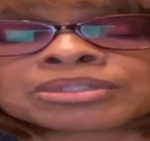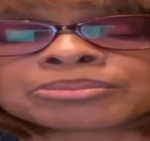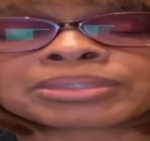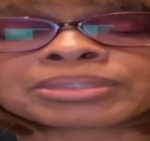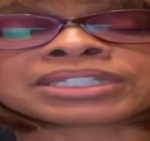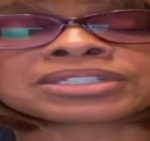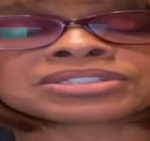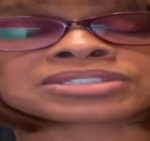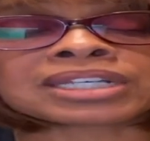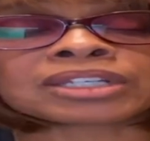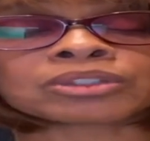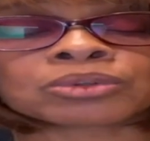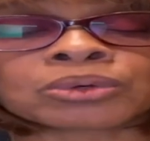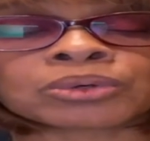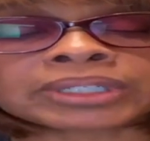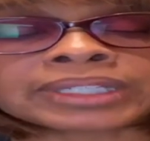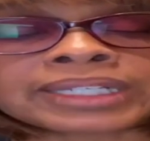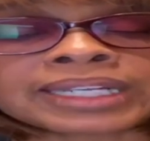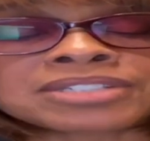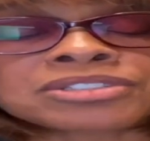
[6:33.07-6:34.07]
because that
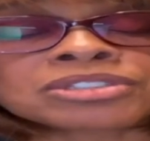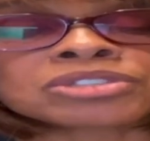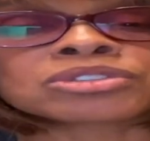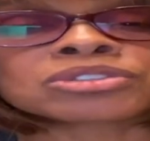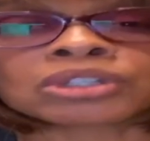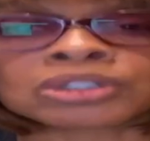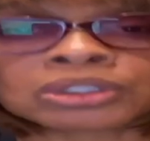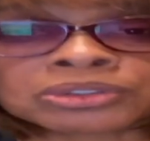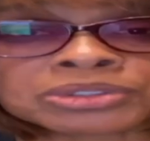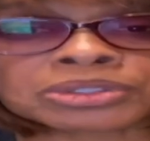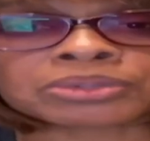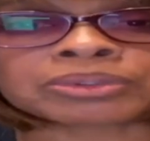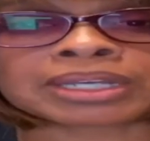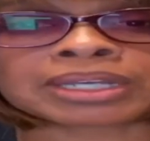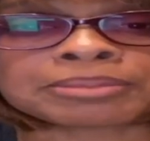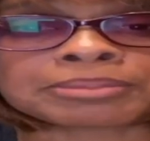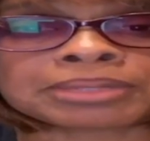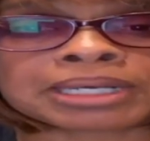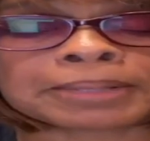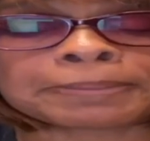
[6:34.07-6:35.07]
court case has also
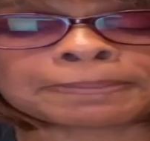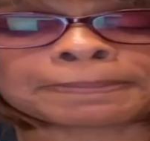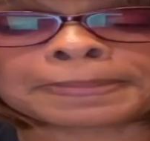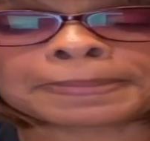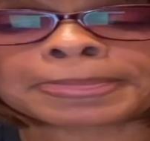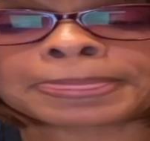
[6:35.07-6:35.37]
come up.